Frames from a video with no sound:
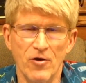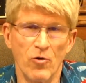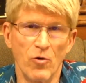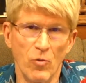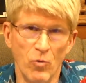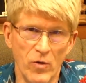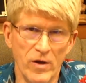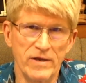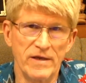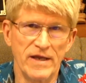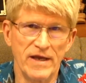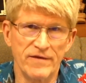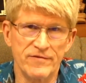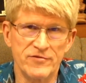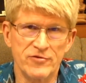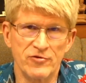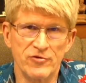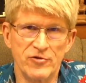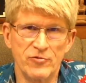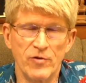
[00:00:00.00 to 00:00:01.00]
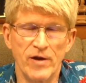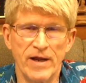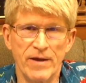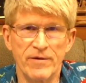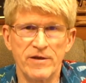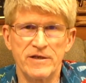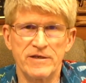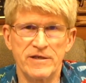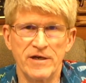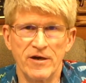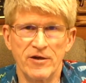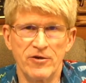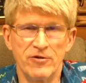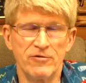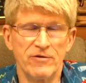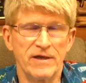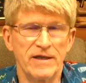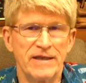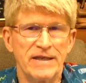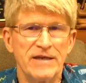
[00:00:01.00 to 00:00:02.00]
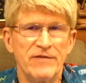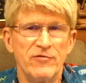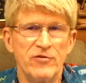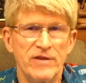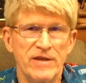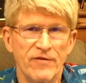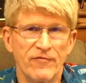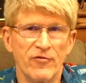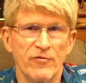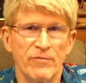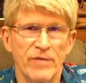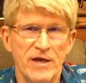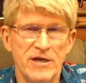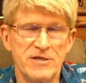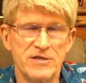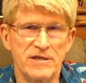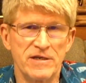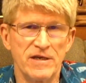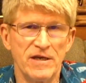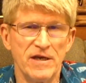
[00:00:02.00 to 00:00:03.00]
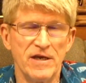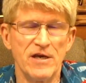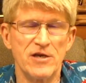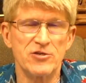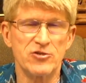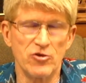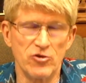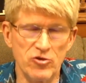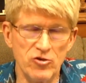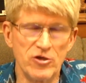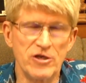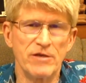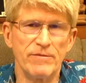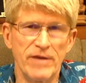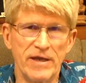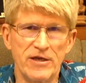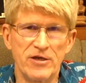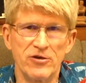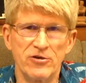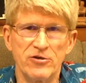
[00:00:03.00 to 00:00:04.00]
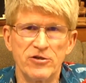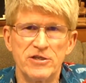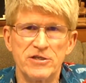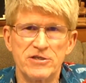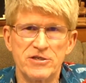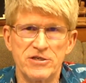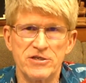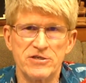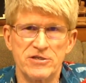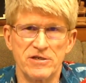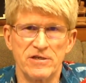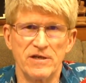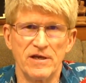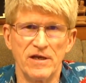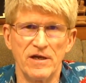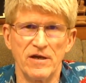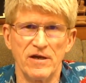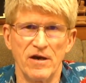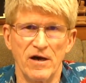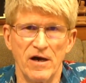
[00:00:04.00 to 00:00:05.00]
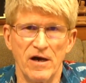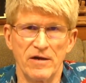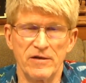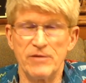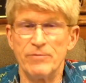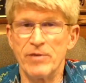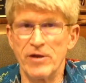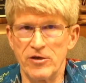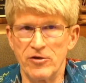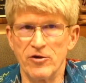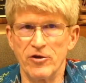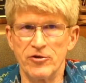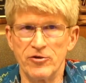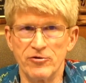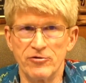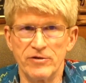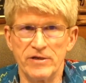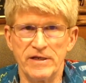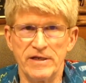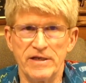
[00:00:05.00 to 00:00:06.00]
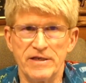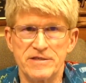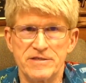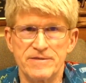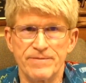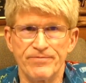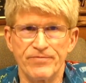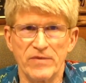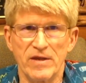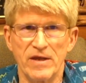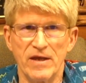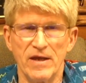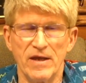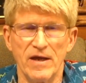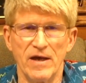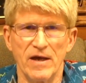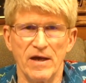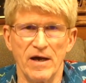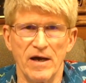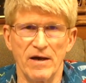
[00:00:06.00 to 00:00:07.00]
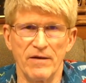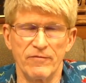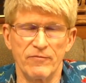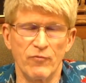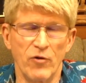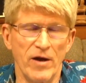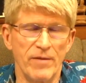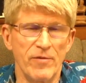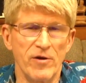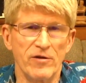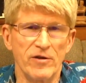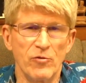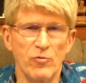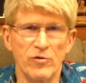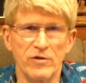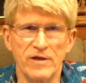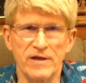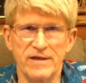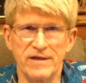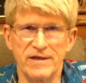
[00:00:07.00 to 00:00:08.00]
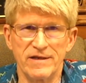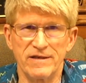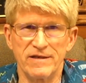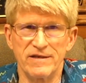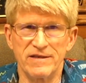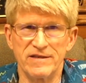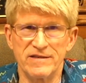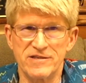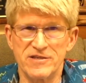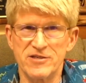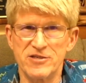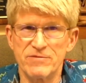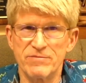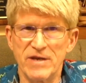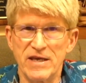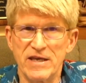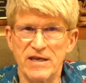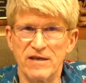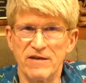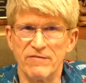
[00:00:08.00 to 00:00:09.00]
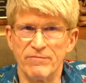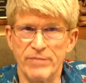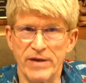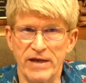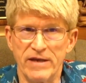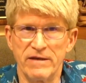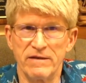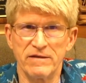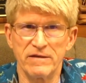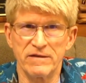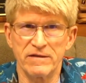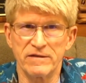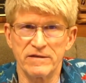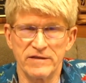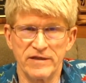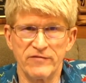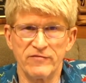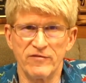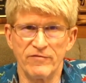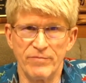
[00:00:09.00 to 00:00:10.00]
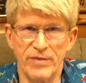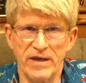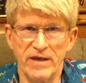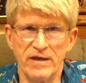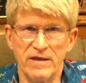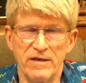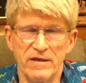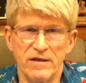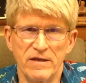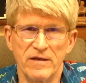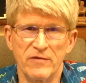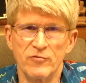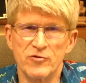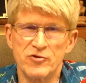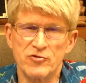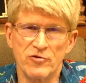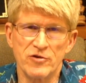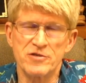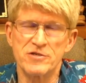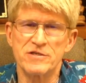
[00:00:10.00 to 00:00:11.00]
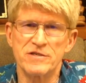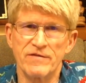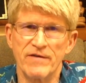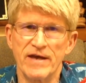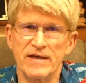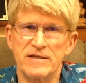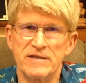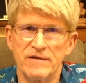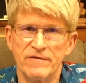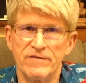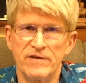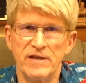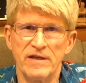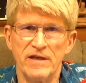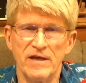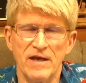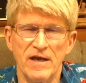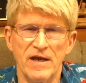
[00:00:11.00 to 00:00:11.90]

or when to have surgery, but I'm going to tell you and give you the information so you can make a good decision depending on your needs. Primarily we're looking at decision making of pain, the level of pain and restrictions of activity.